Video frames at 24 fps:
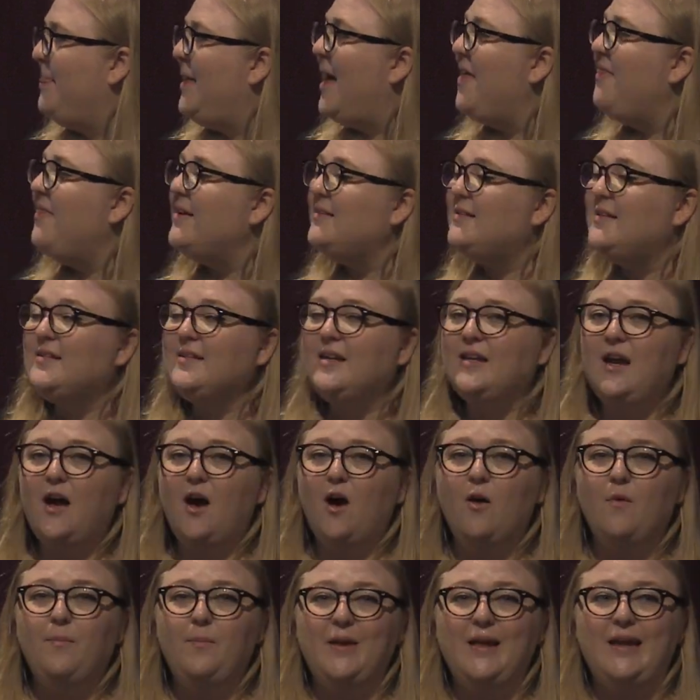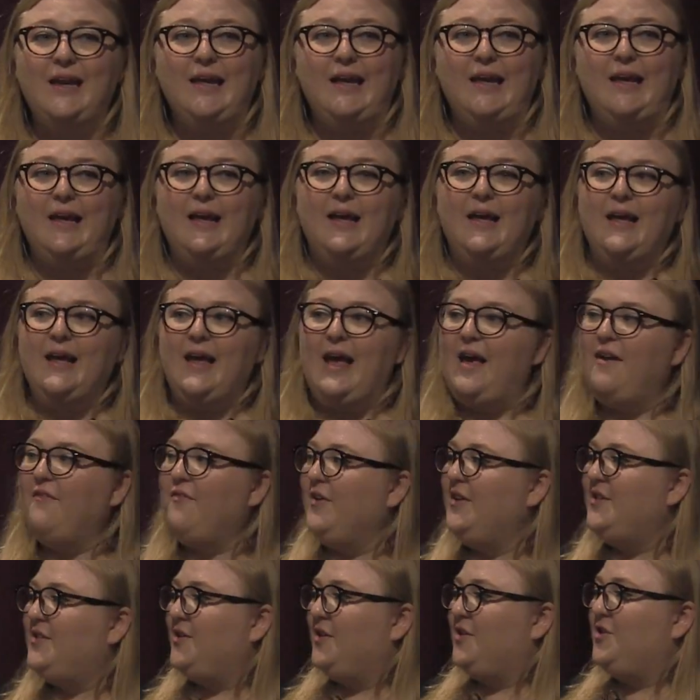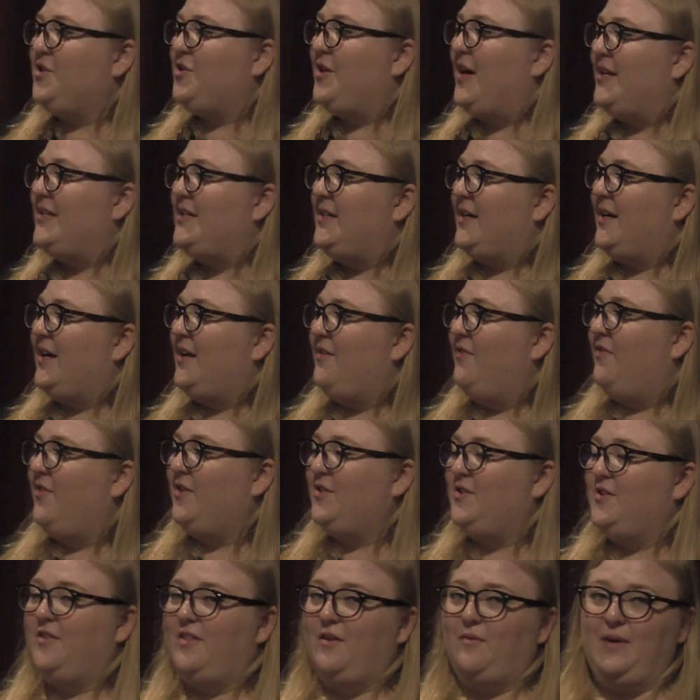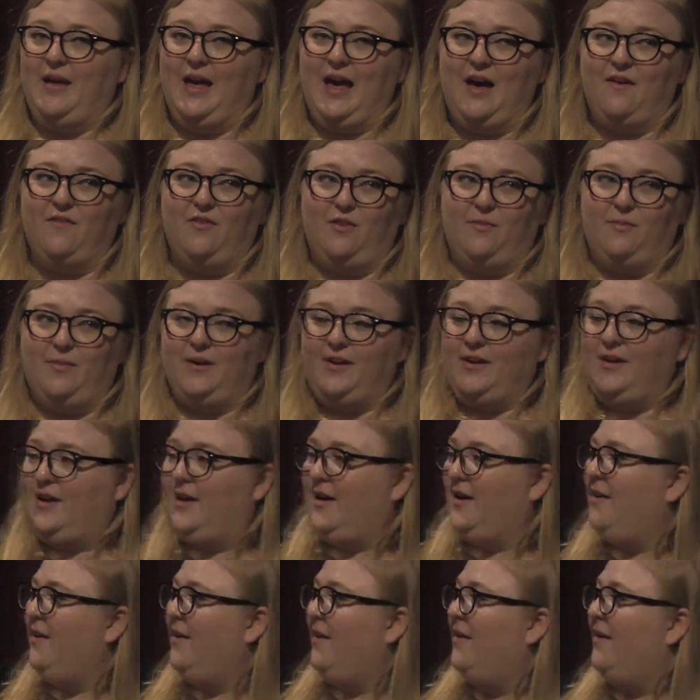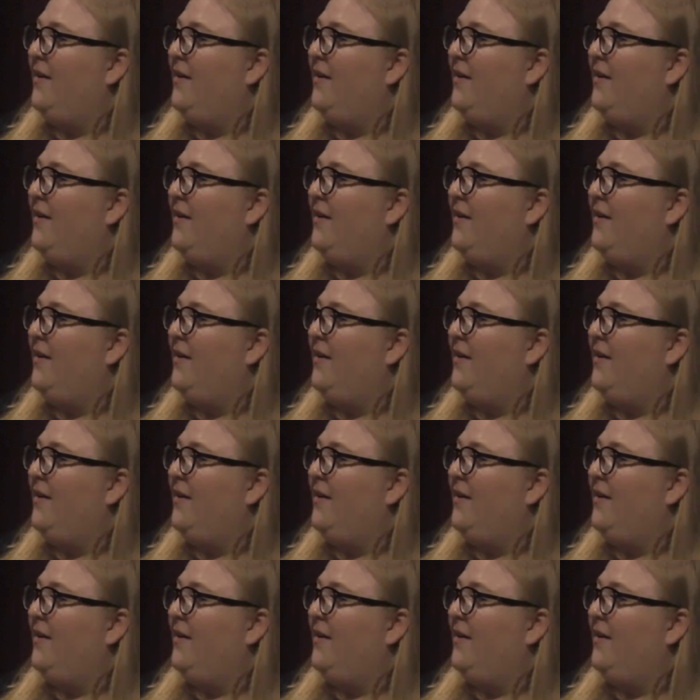And this is going to open every search criteria and filter that we have in the book here.